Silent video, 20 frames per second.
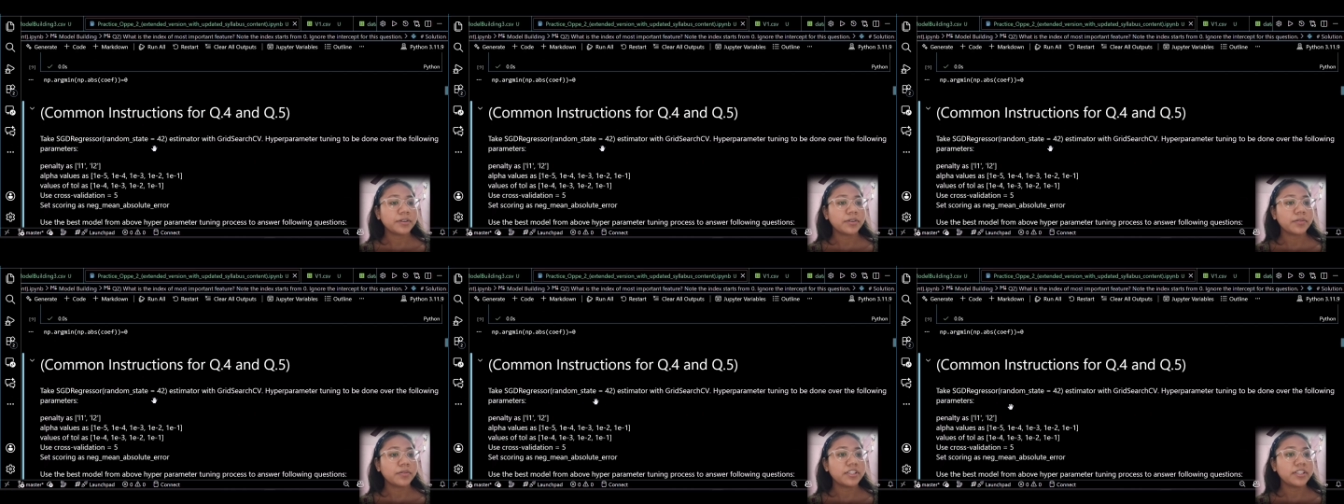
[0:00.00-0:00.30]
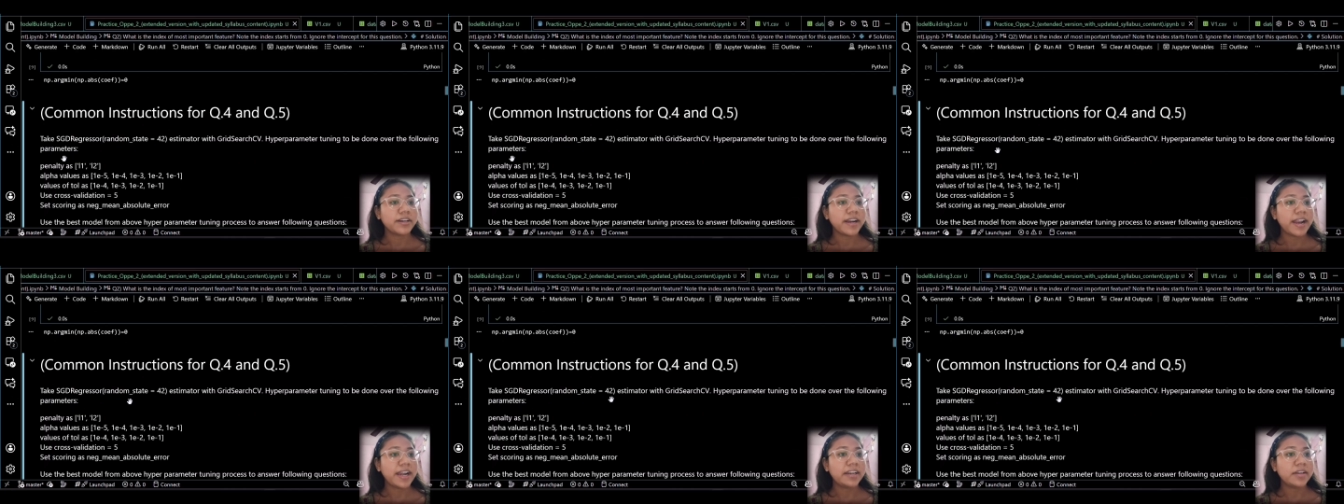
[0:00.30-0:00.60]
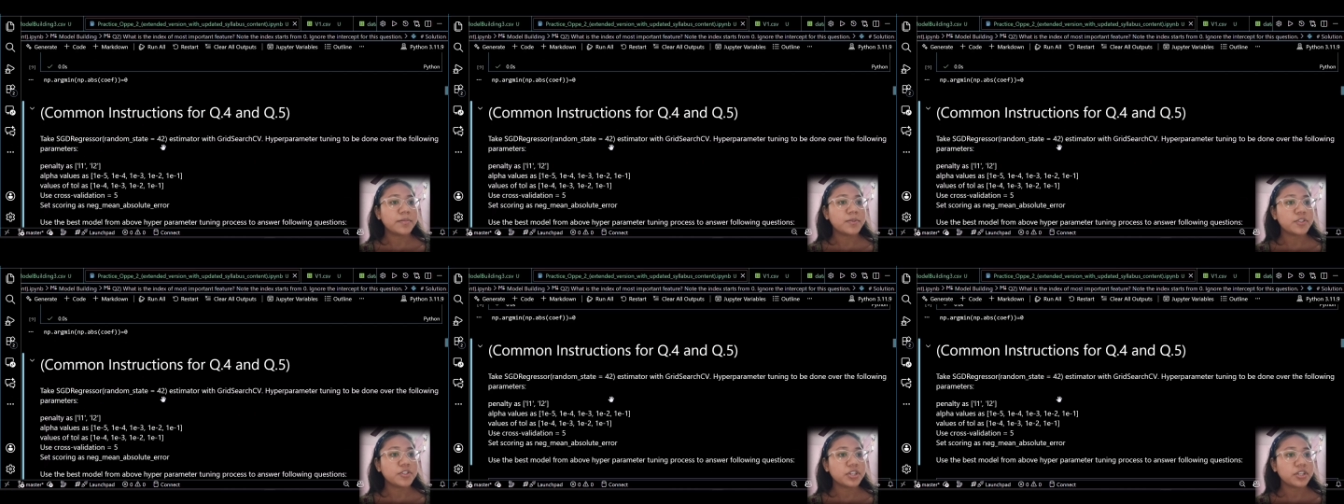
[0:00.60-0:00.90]
with
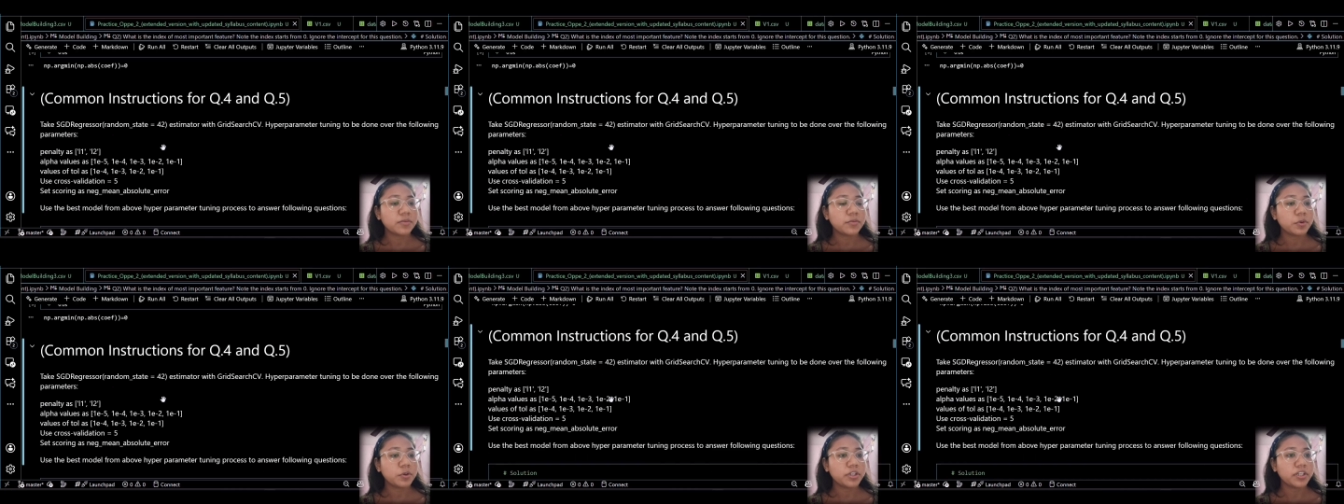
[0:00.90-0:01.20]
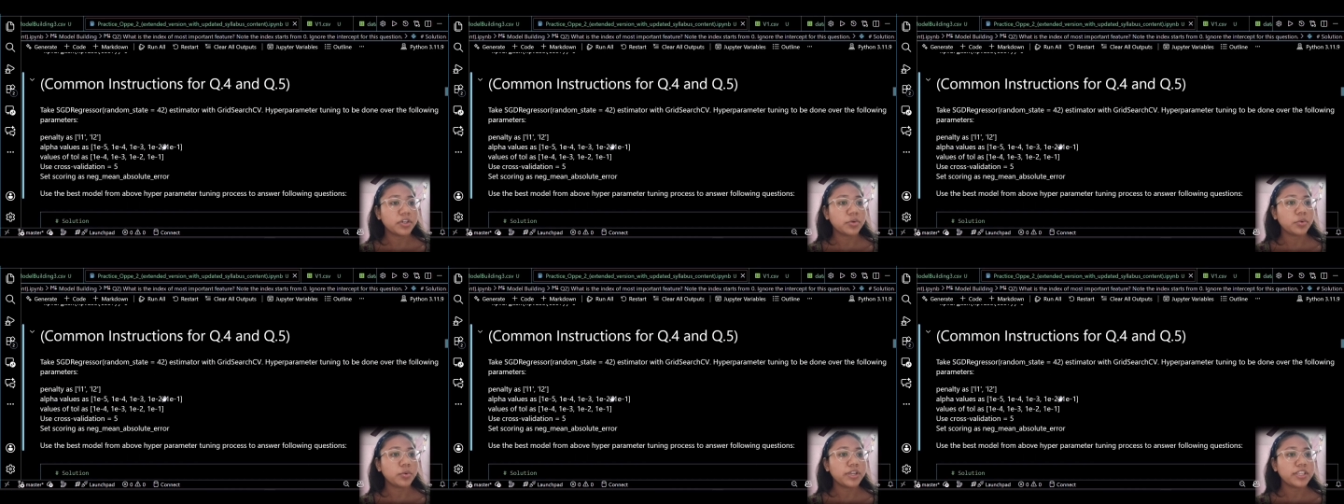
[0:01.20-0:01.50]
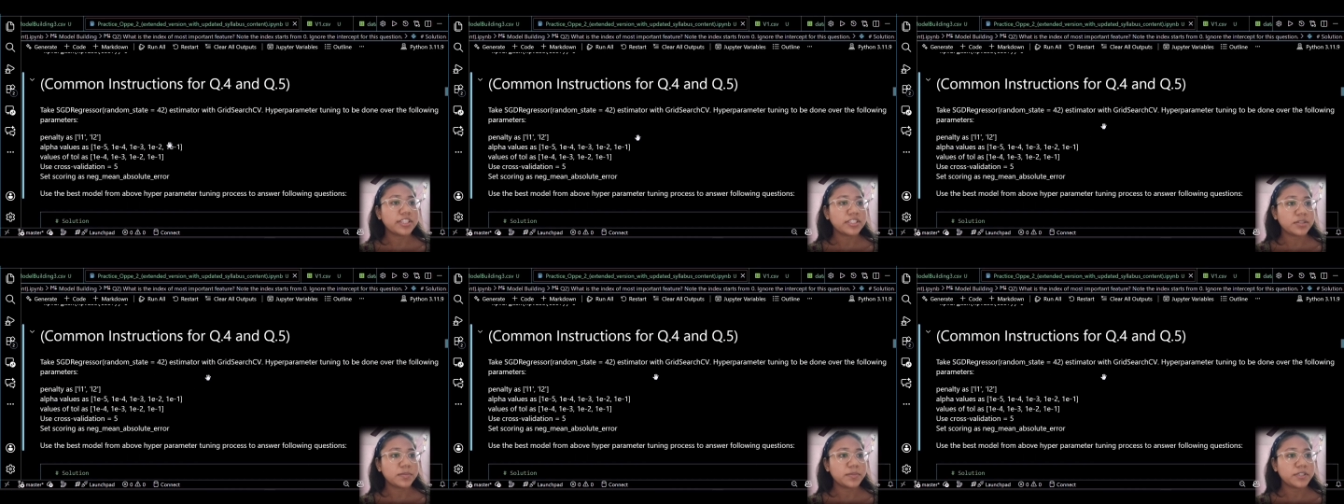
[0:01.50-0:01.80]
random state 42
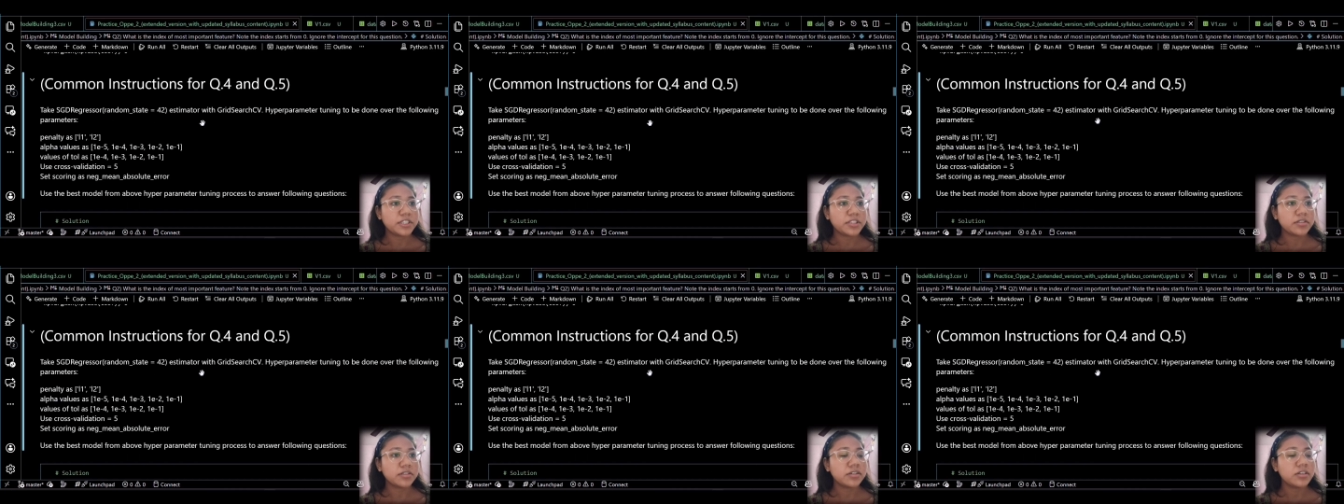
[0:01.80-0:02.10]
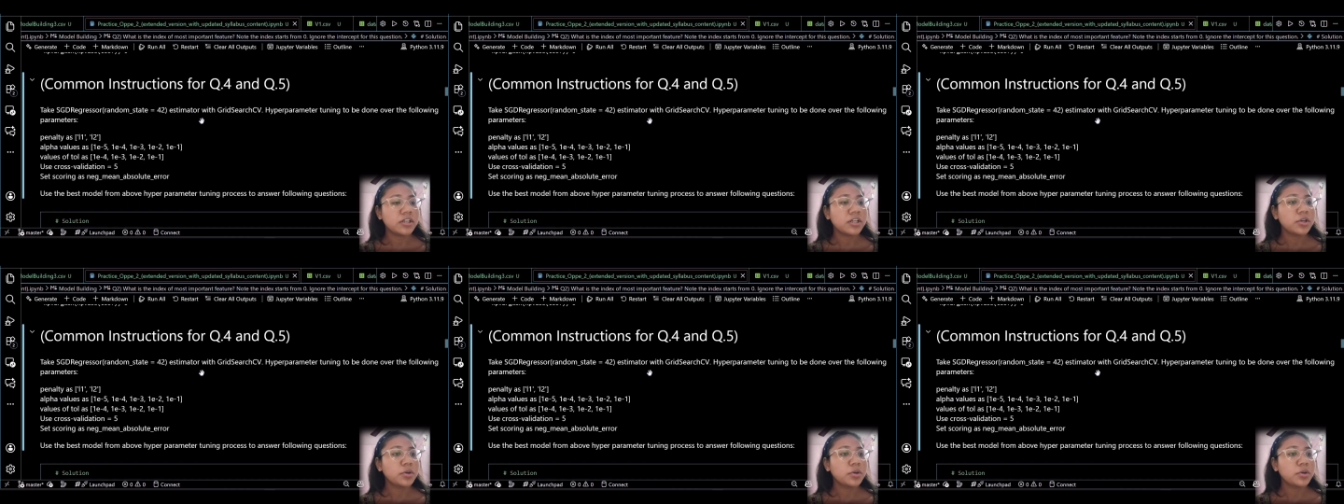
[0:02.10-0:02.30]
estimator